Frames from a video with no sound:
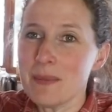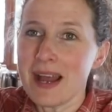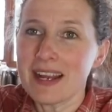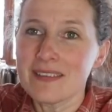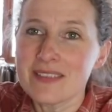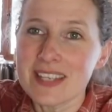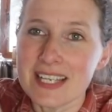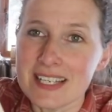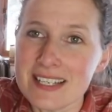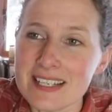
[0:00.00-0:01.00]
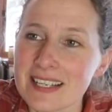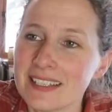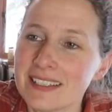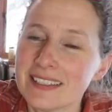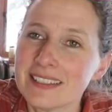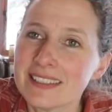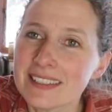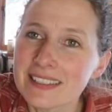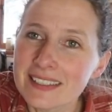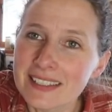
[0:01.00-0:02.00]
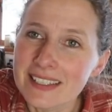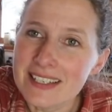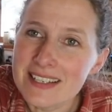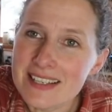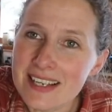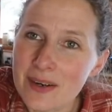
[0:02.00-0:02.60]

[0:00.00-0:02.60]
the back of this is